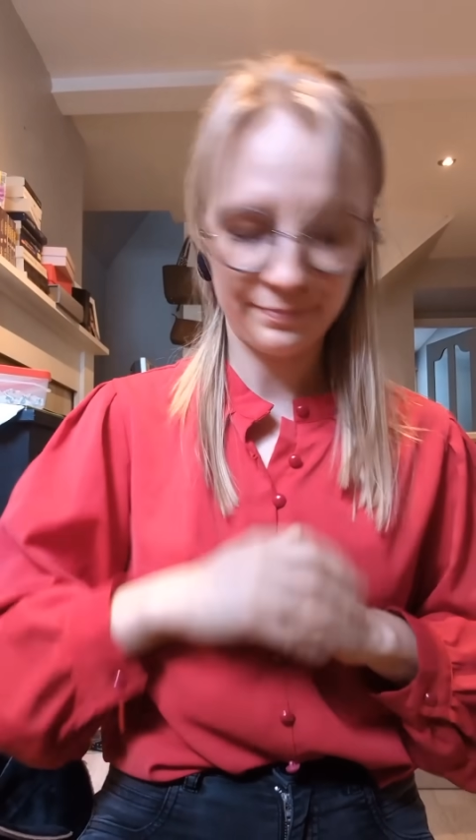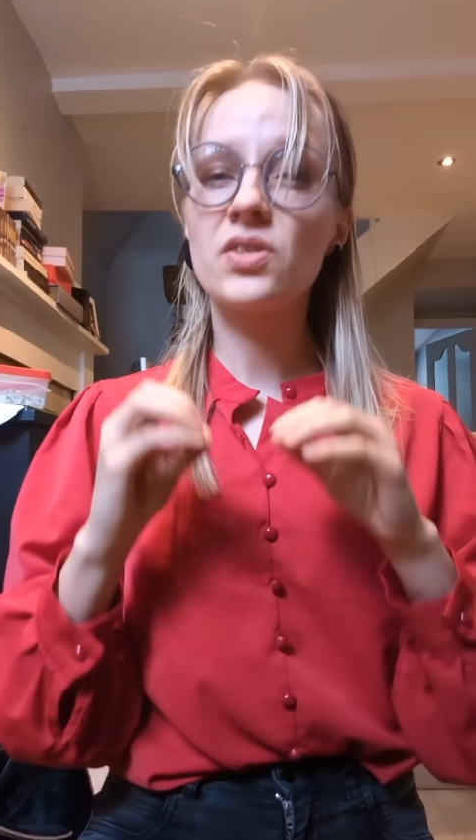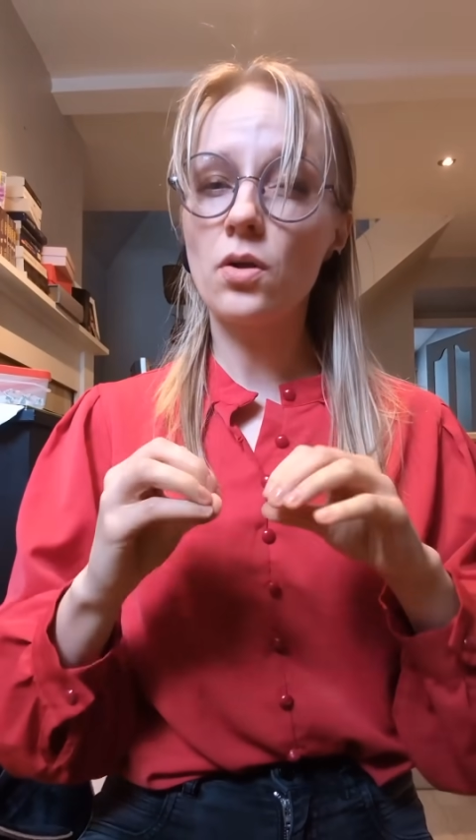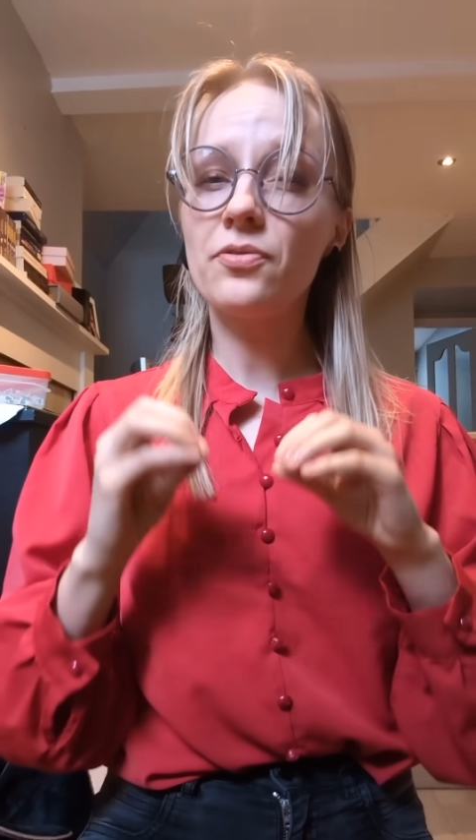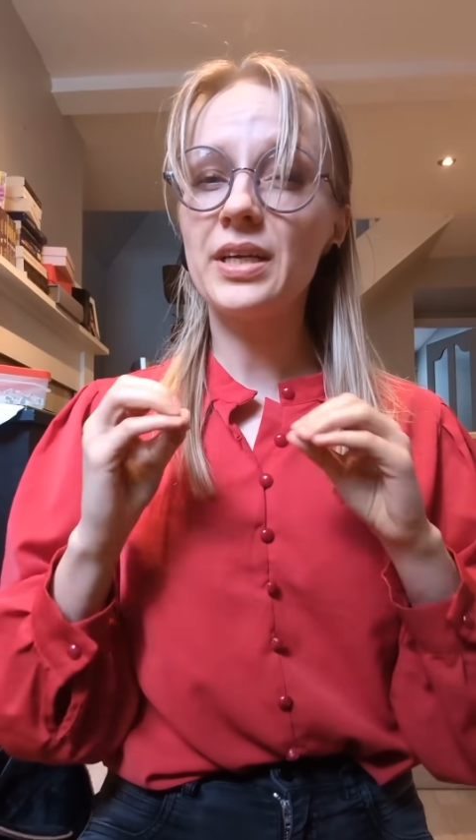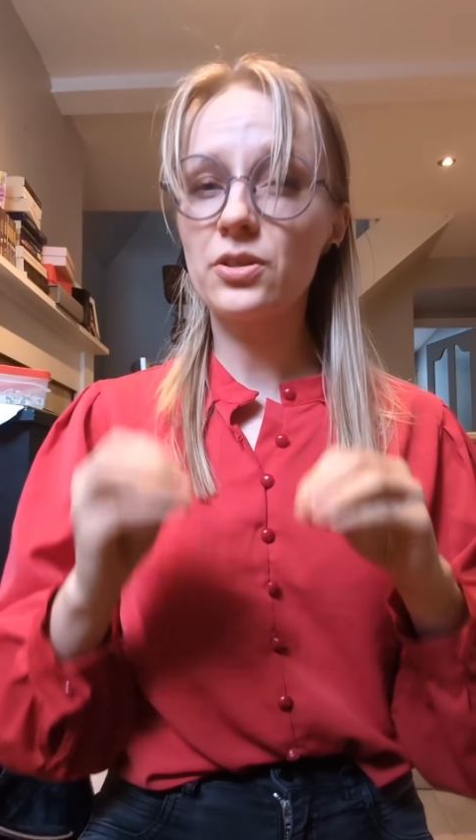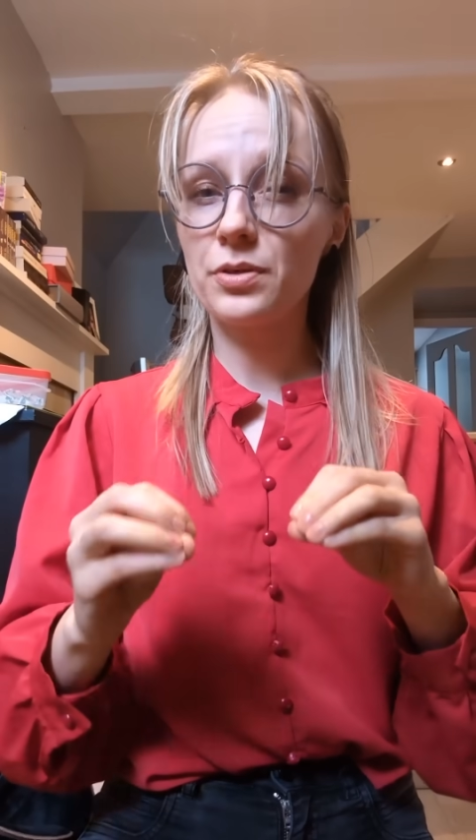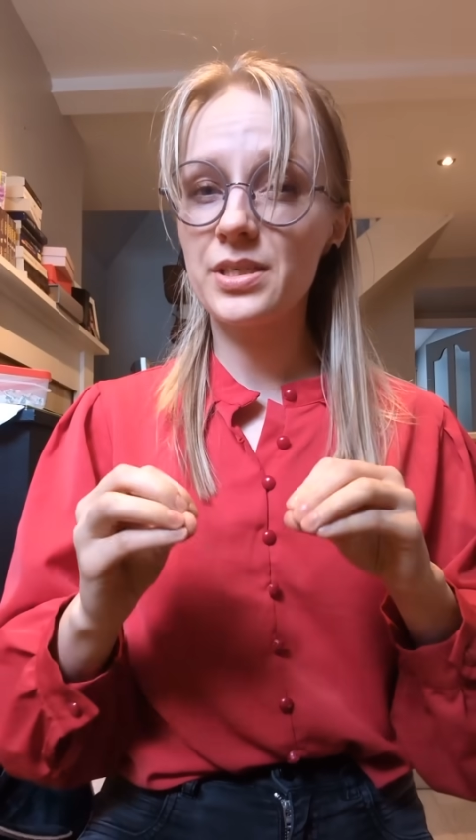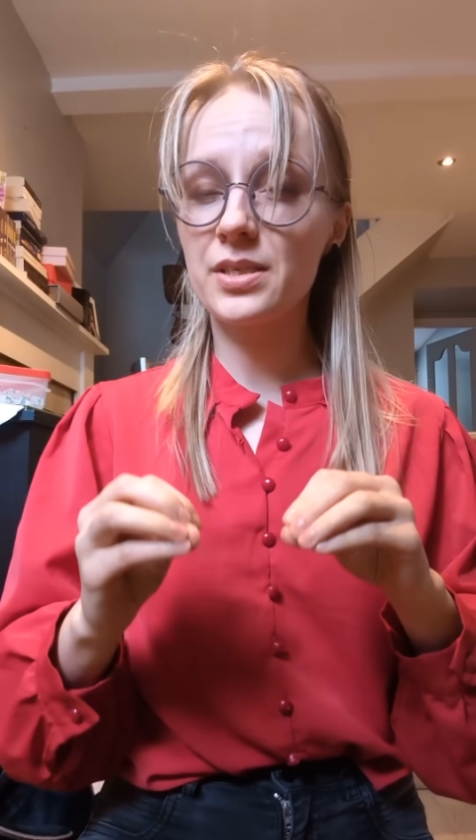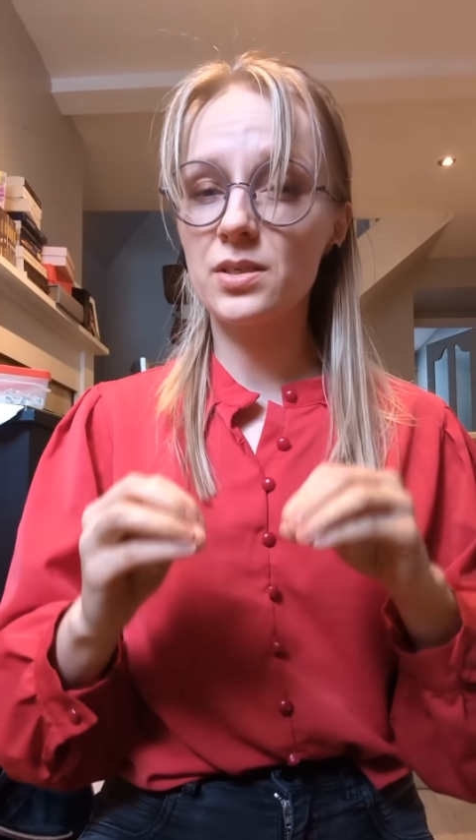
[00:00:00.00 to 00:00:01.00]
Sulfate
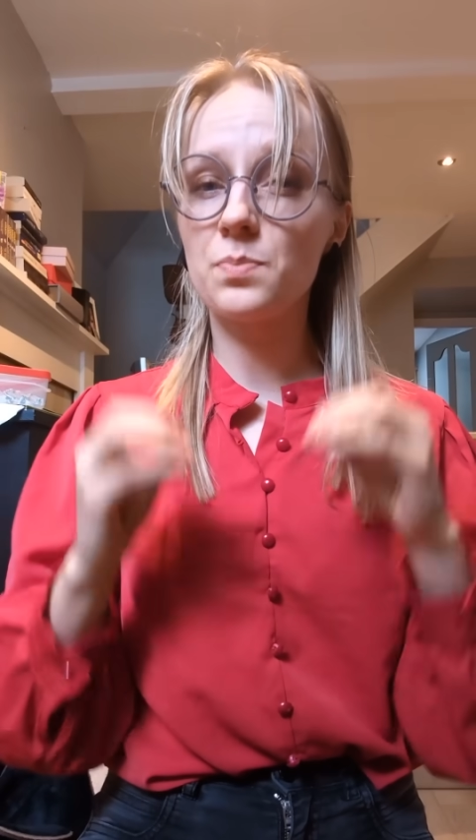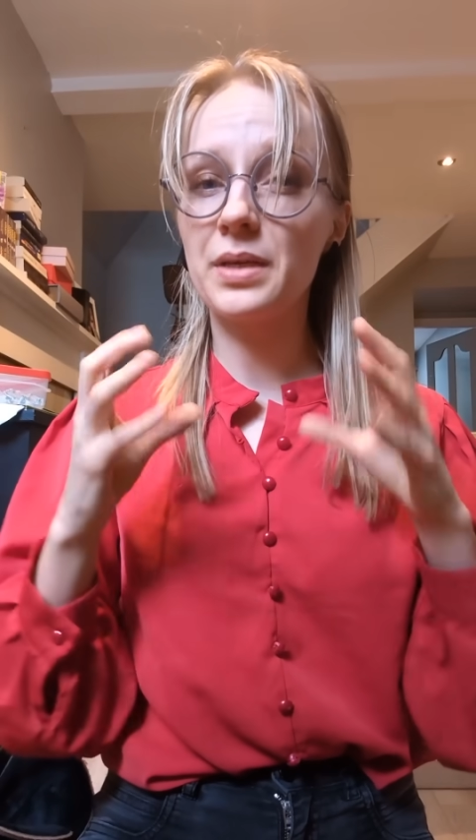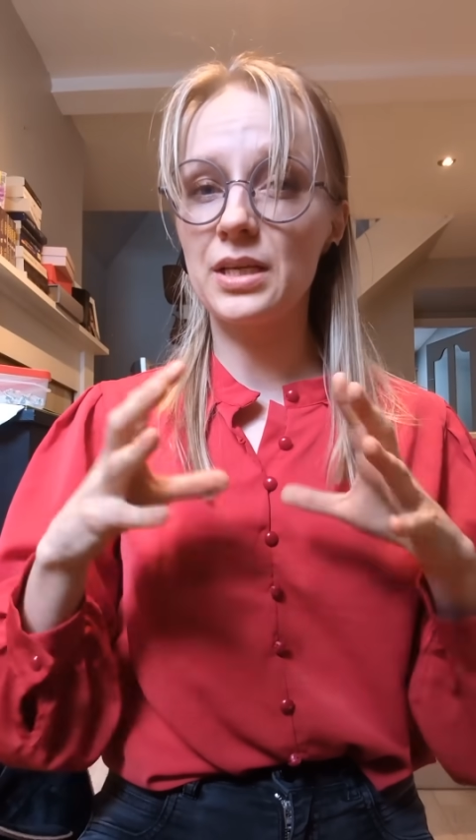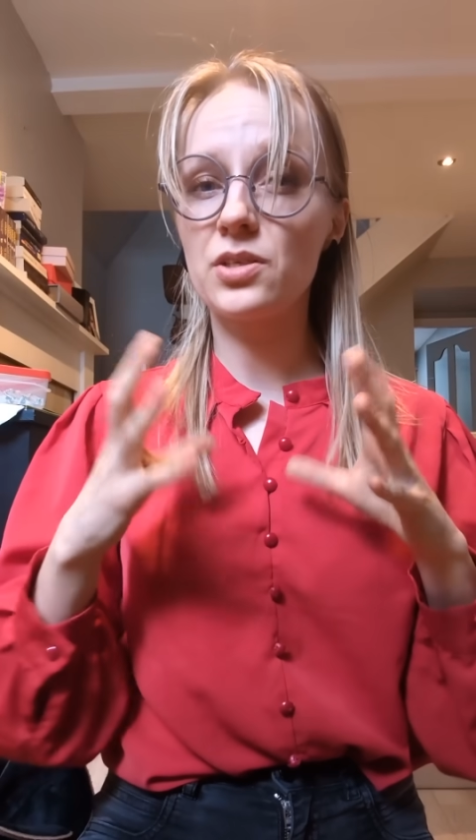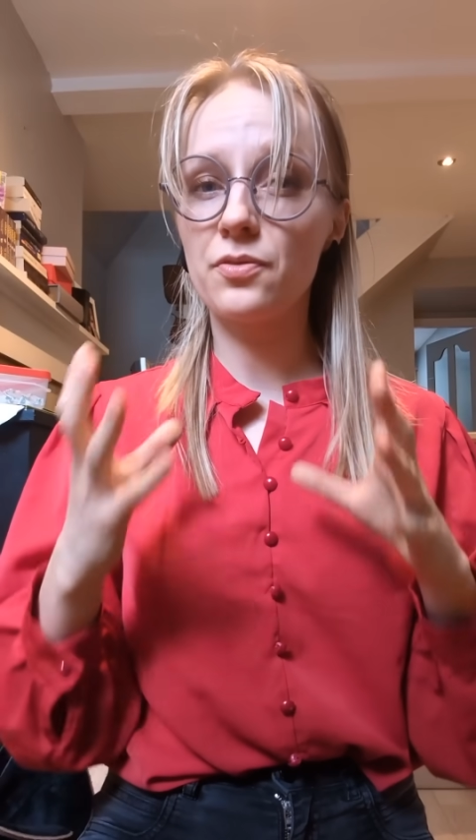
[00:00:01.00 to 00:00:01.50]
crystals begin to